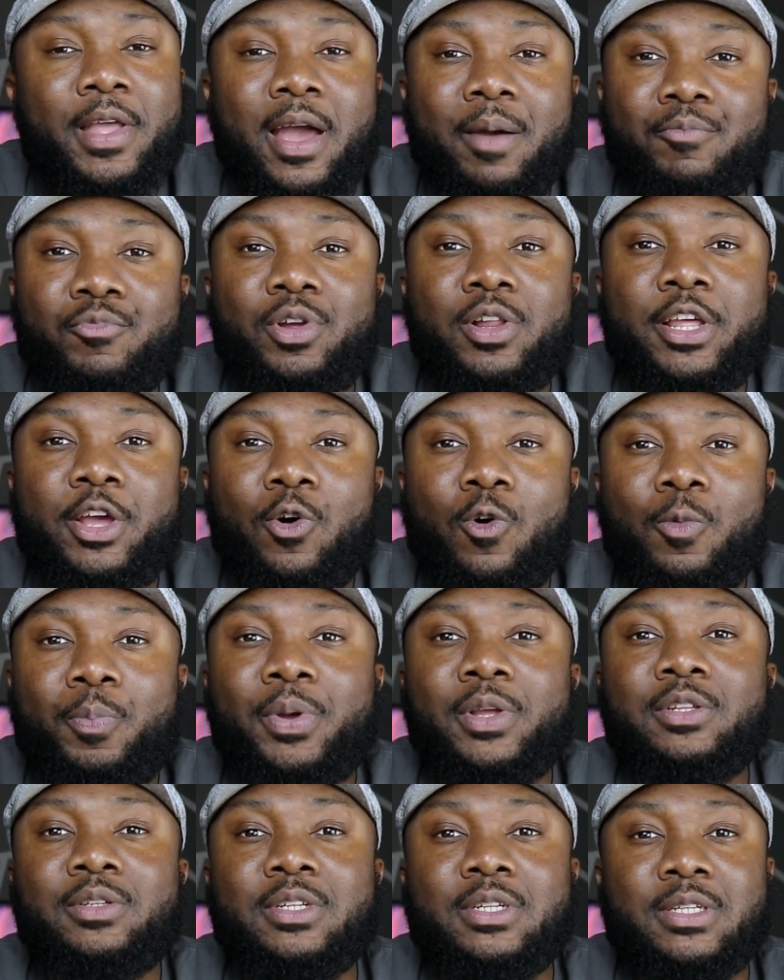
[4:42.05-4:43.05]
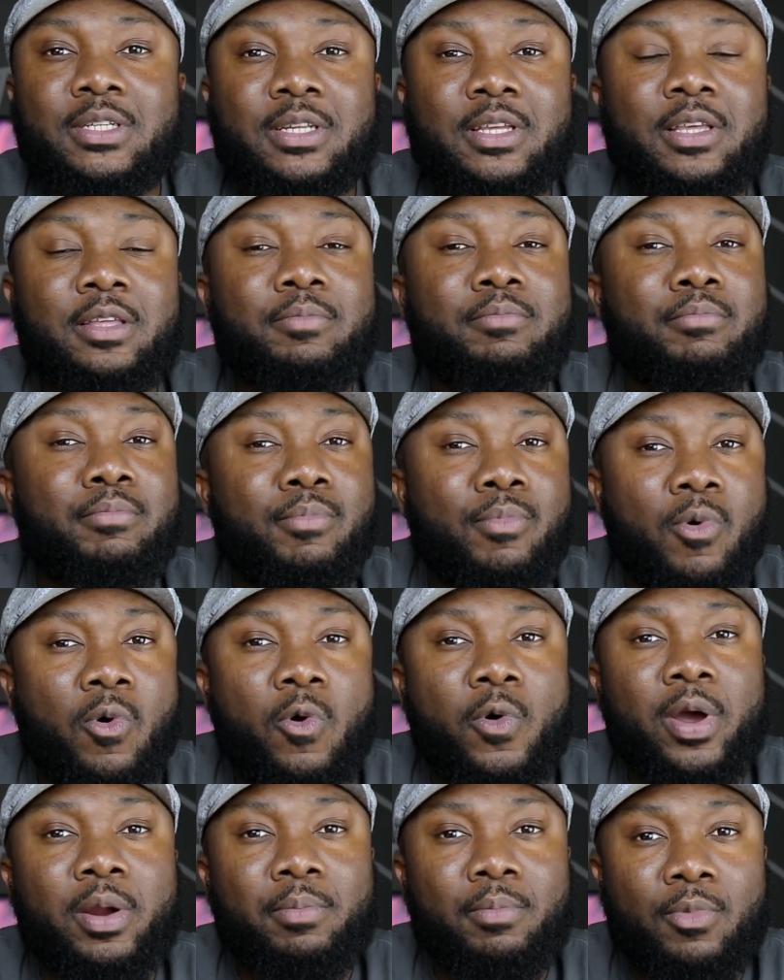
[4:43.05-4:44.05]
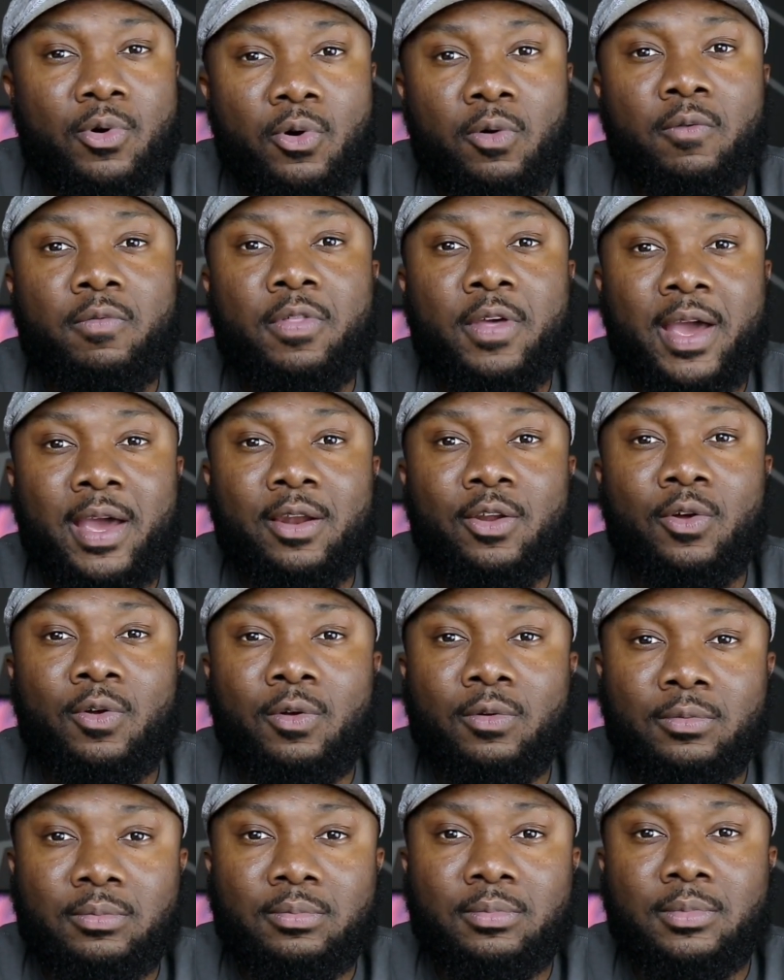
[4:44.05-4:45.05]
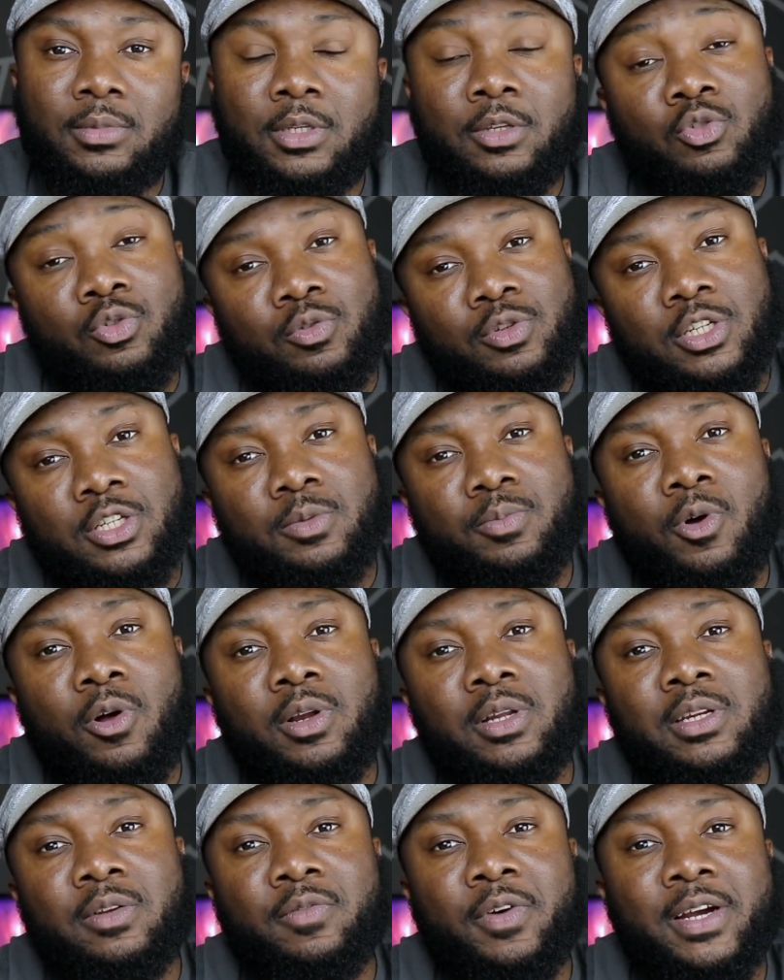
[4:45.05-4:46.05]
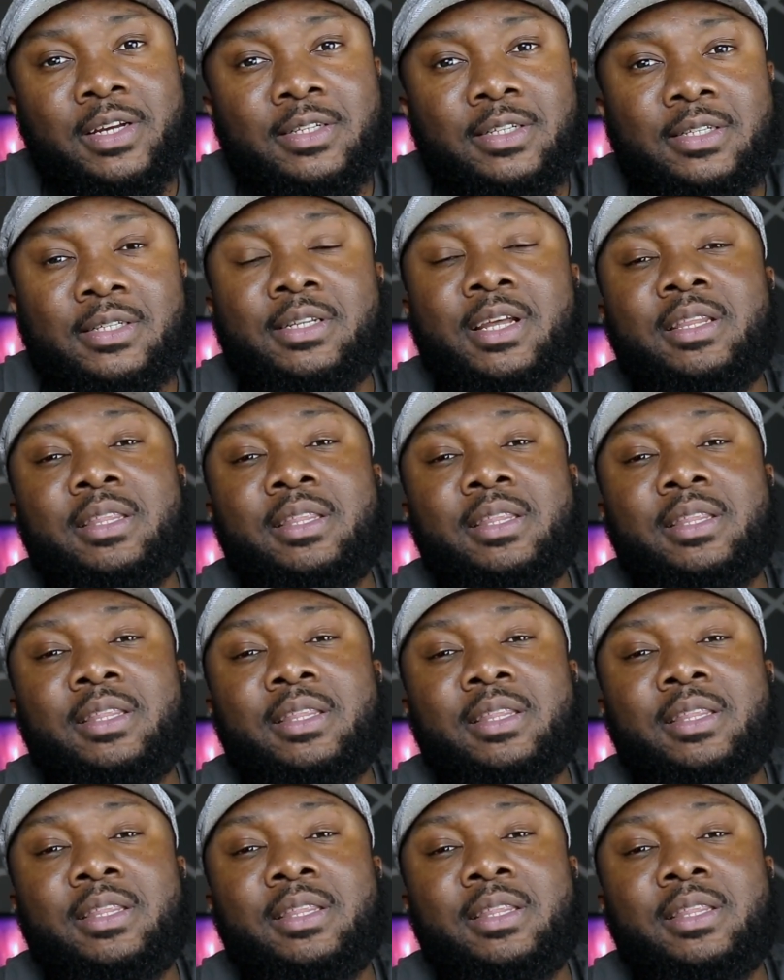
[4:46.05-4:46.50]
I'm really hoping to see more and more of that on smaller devices,